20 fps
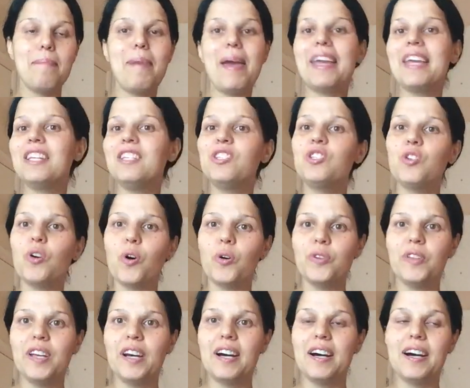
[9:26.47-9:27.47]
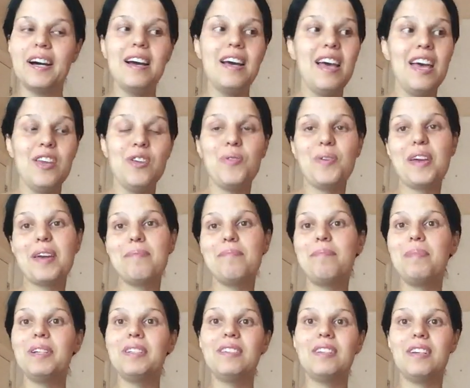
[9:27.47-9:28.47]
baking soda. You can
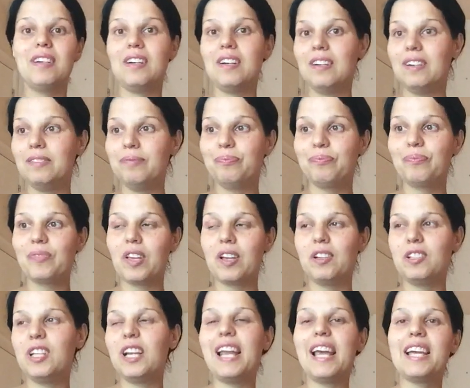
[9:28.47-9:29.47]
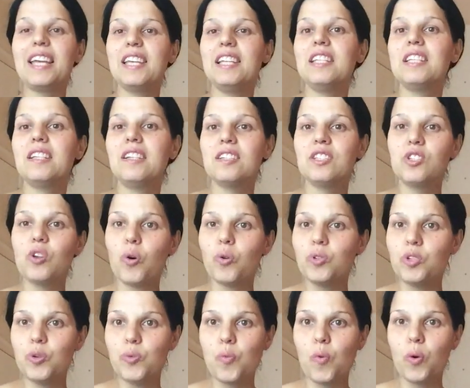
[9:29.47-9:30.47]
put the leg in
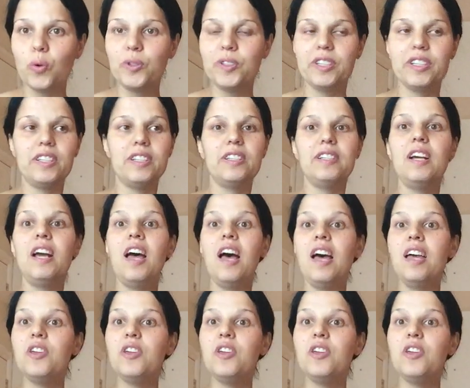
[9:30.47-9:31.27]
salty water.